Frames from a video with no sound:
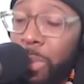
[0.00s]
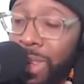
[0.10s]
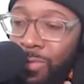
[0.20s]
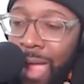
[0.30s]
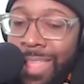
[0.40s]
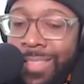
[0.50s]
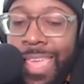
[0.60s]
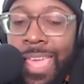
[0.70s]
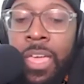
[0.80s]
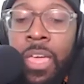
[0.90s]
comedy
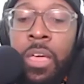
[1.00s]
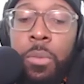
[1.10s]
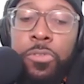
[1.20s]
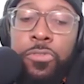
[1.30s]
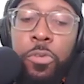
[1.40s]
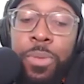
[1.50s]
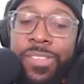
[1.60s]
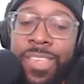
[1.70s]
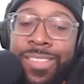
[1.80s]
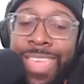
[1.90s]
writing,
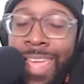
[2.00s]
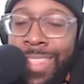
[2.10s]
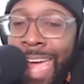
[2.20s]
performances get